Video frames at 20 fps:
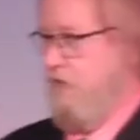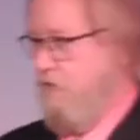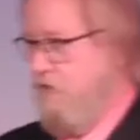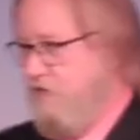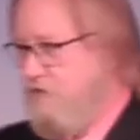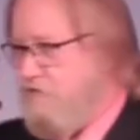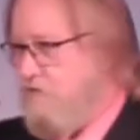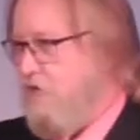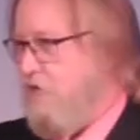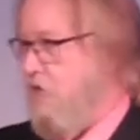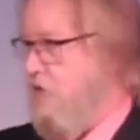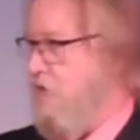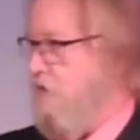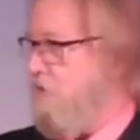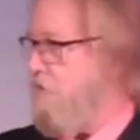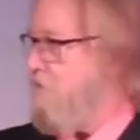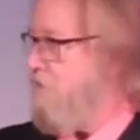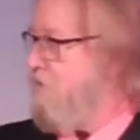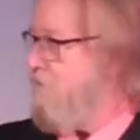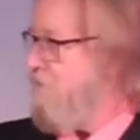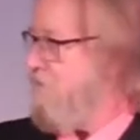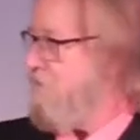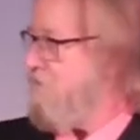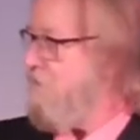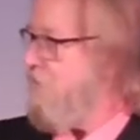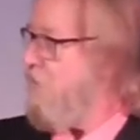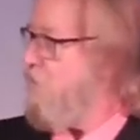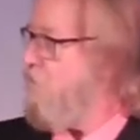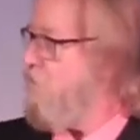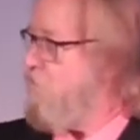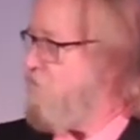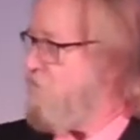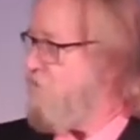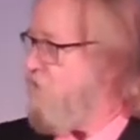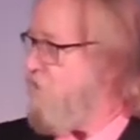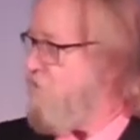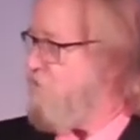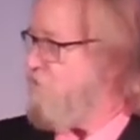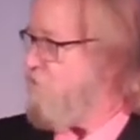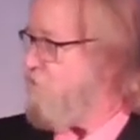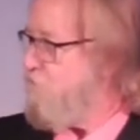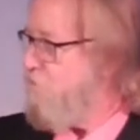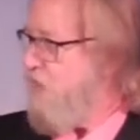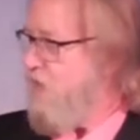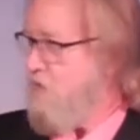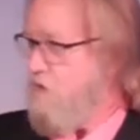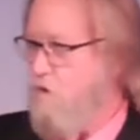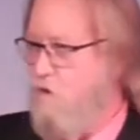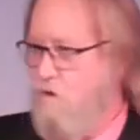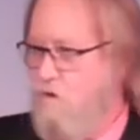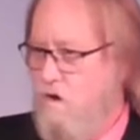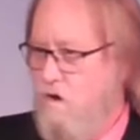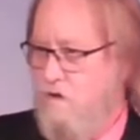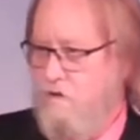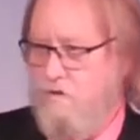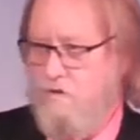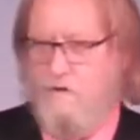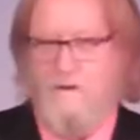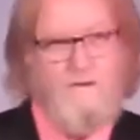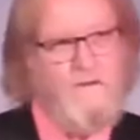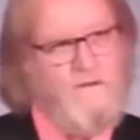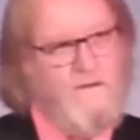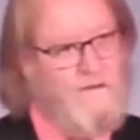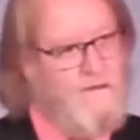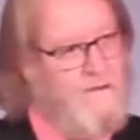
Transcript: there is again. It's like, who turns you back on?